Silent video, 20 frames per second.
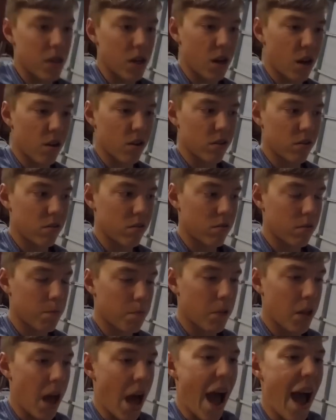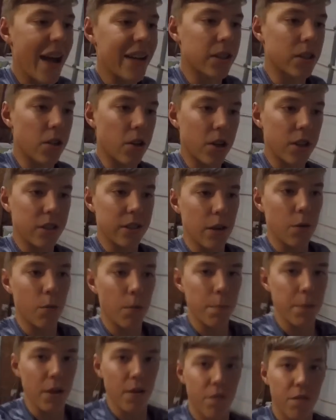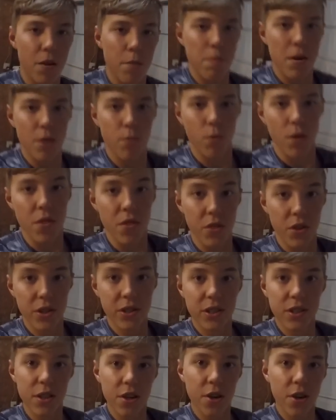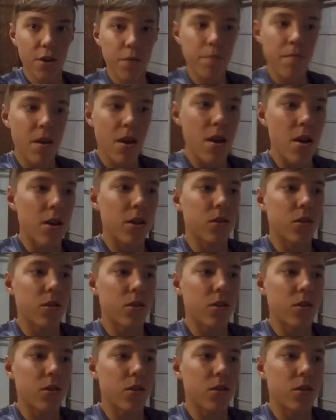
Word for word: they aren't as good as they would be if they made one this year.